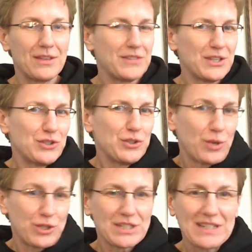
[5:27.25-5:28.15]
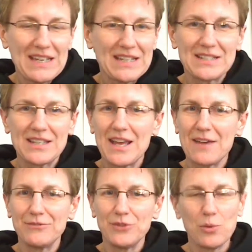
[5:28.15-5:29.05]
That these two are just kids; they
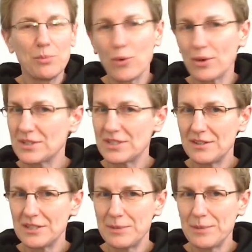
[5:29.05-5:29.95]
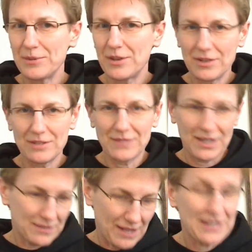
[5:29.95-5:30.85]
have no importance to these people that are
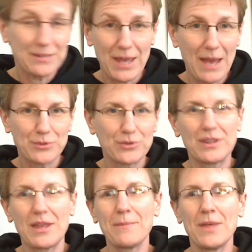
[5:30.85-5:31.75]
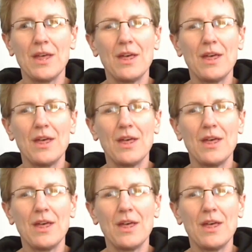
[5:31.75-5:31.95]
that end up capturing them.